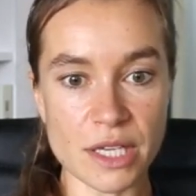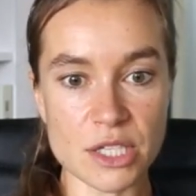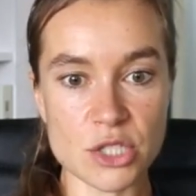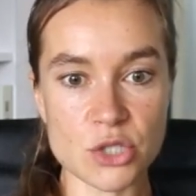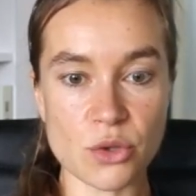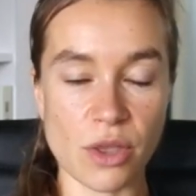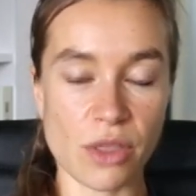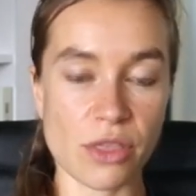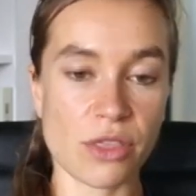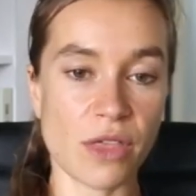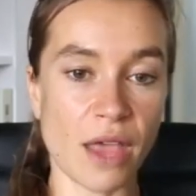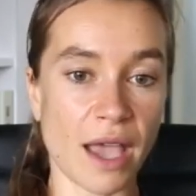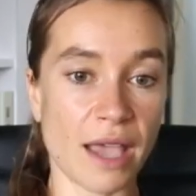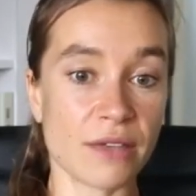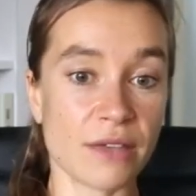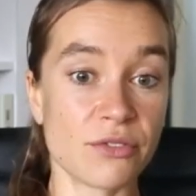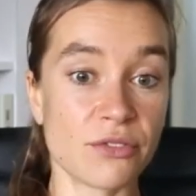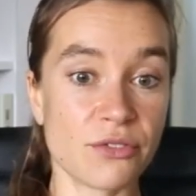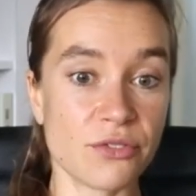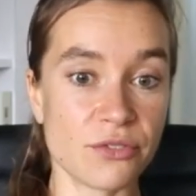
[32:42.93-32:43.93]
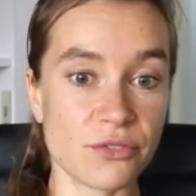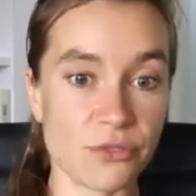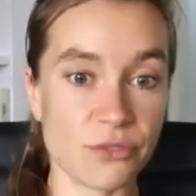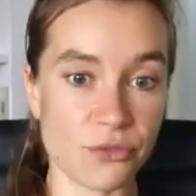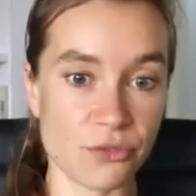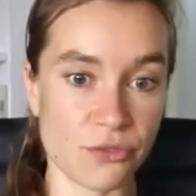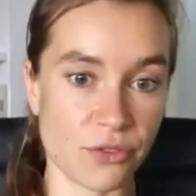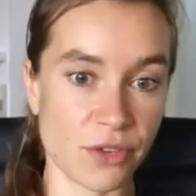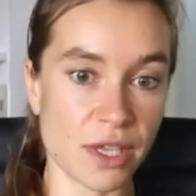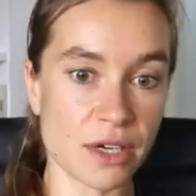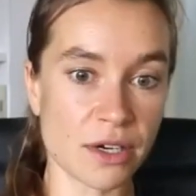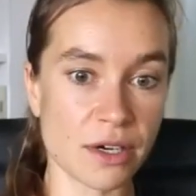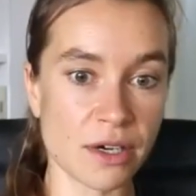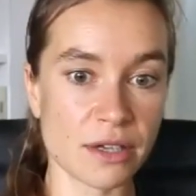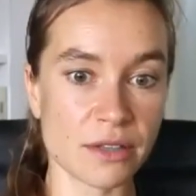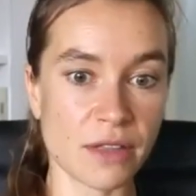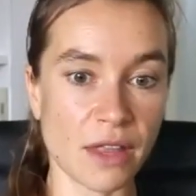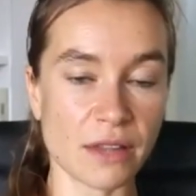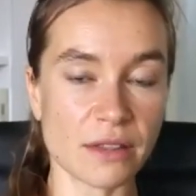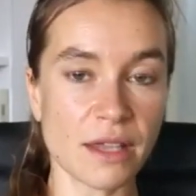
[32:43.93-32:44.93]
So I fear
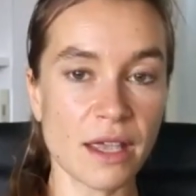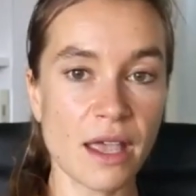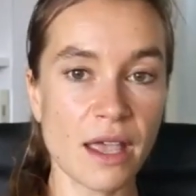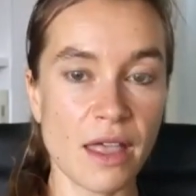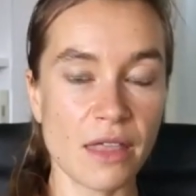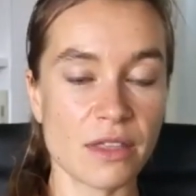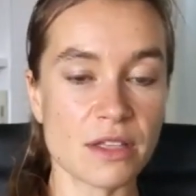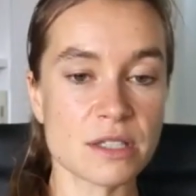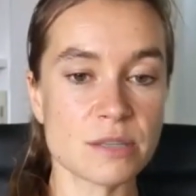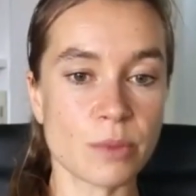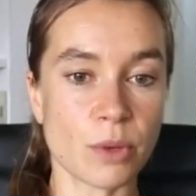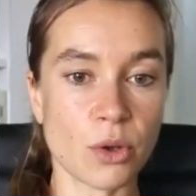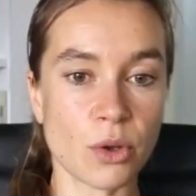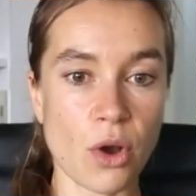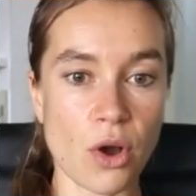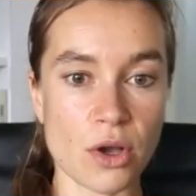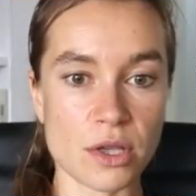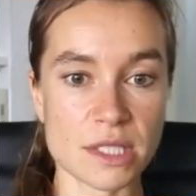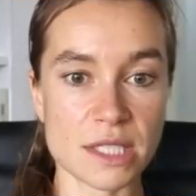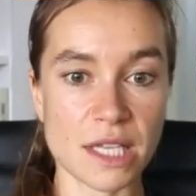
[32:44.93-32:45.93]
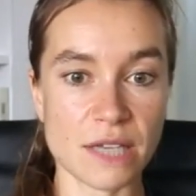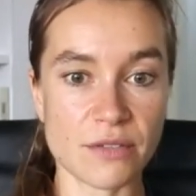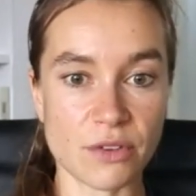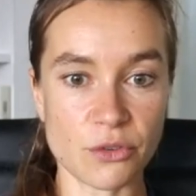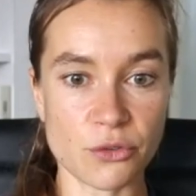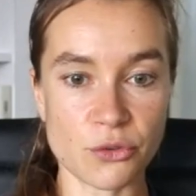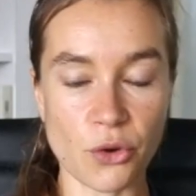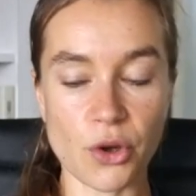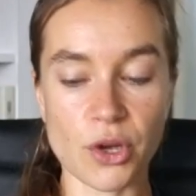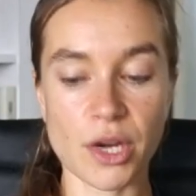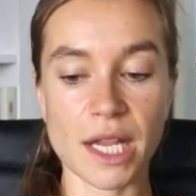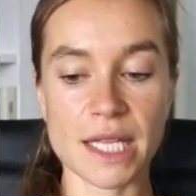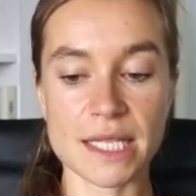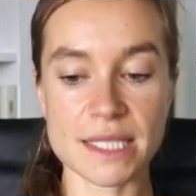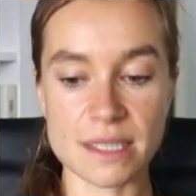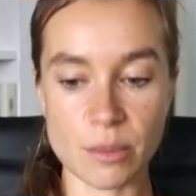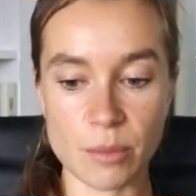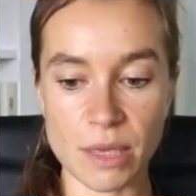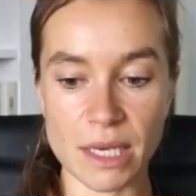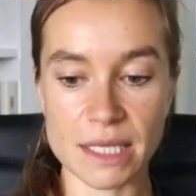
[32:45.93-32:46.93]
that this will cause even further
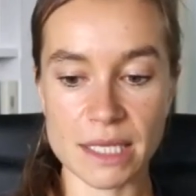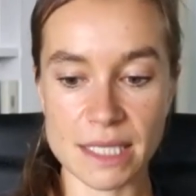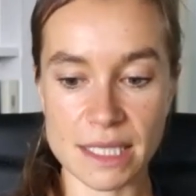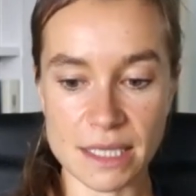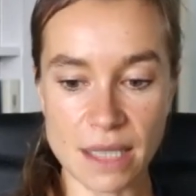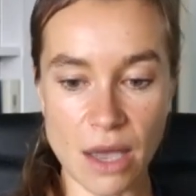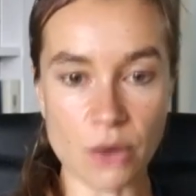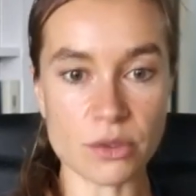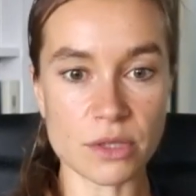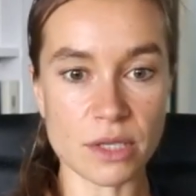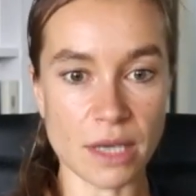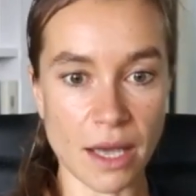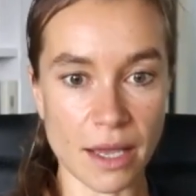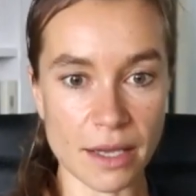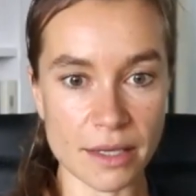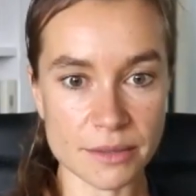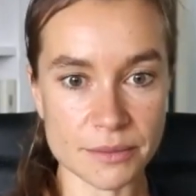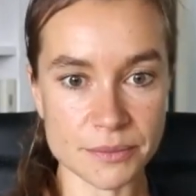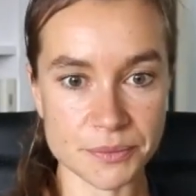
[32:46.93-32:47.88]
instability down the line.